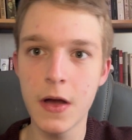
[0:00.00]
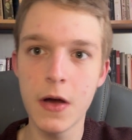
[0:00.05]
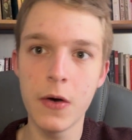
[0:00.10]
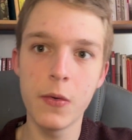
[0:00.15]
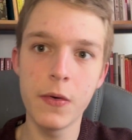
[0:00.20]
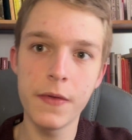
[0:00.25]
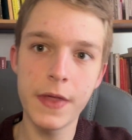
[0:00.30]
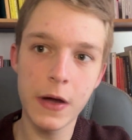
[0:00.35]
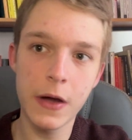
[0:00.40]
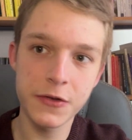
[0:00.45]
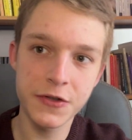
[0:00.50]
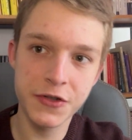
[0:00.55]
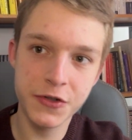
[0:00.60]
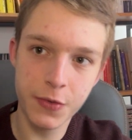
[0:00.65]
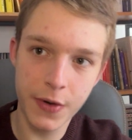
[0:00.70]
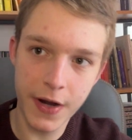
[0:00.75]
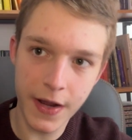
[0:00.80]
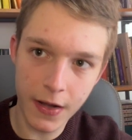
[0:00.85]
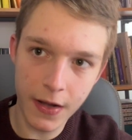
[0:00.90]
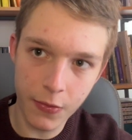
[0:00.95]
without
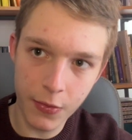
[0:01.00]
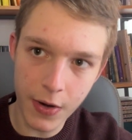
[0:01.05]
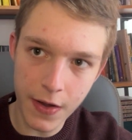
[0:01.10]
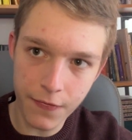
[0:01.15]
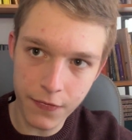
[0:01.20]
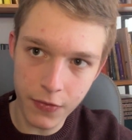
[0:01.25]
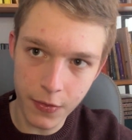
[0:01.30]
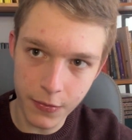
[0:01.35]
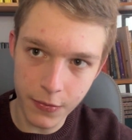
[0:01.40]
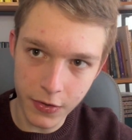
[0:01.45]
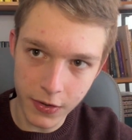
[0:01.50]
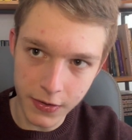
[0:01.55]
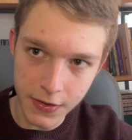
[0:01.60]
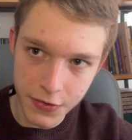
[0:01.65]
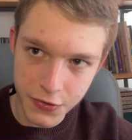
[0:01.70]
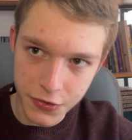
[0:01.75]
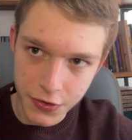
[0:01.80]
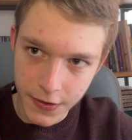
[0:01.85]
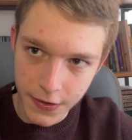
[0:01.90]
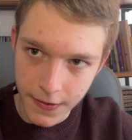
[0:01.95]
straying away from
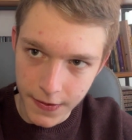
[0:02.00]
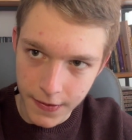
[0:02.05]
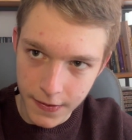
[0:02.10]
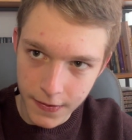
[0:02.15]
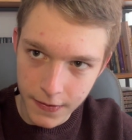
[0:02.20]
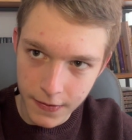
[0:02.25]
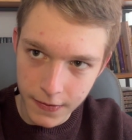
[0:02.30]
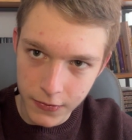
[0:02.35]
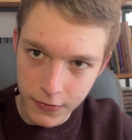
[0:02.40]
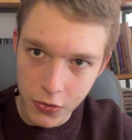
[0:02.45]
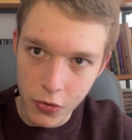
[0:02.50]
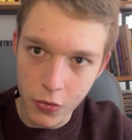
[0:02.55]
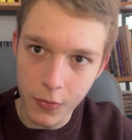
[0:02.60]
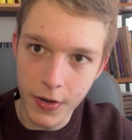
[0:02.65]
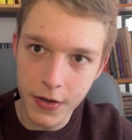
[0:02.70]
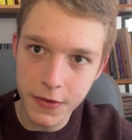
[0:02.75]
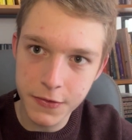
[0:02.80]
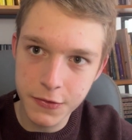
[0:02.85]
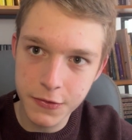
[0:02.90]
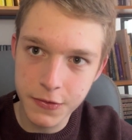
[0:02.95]
religion too
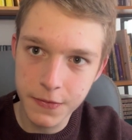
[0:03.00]
much.